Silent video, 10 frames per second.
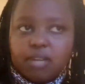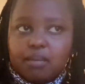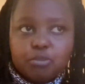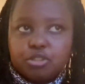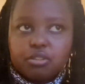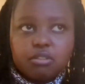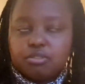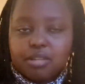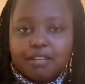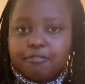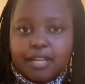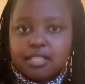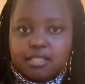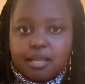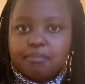I'm sure you can
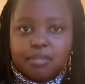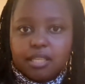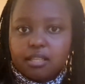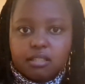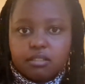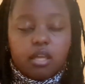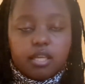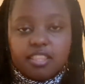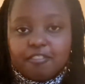find something. In the